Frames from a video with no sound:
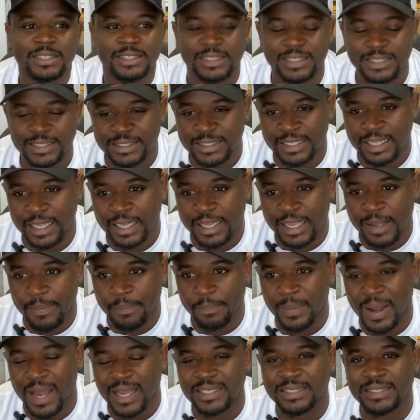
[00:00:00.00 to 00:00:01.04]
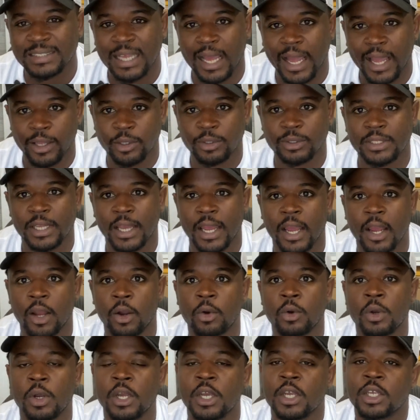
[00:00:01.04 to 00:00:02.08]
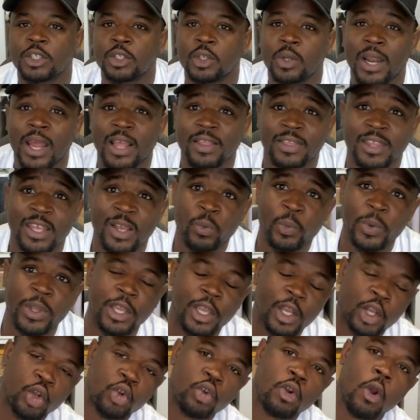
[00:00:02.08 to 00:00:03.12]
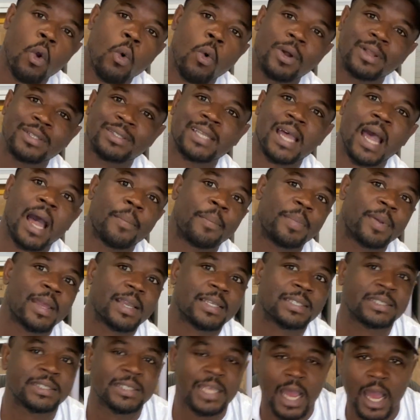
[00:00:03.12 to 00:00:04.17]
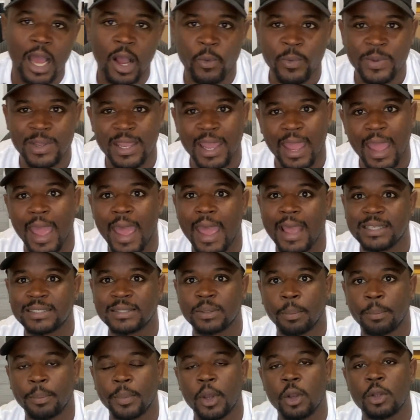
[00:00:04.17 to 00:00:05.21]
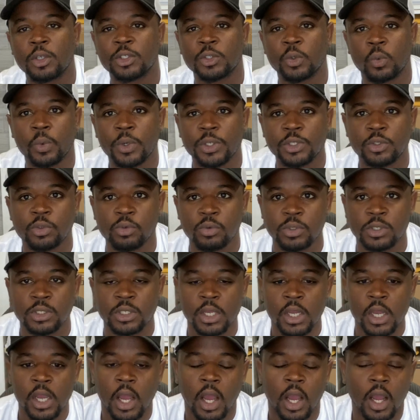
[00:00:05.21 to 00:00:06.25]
just to get my style down so that then we can grow on top of that style. We can add some bells and whistles.